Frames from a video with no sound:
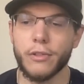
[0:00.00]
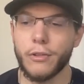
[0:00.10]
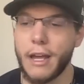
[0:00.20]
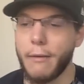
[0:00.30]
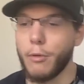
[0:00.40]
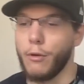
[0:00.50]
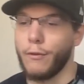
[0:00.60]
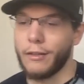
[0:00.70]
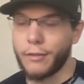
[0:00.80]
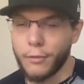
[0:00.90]
So now
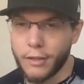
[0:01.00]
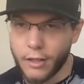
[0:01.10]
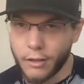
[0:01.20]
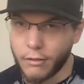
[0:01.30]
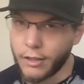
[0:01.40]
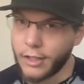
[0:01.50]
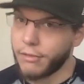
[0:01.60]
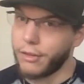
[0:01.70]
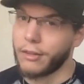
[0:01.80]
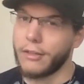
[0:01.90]
moving to the ugly, and I
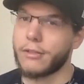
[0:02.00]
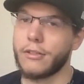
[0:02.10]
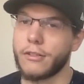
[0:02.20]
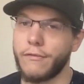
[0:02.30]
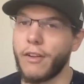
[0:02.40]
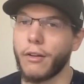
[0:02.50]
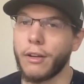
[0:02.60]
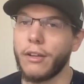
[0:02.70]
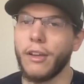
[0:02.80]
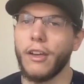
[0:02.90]
think this is very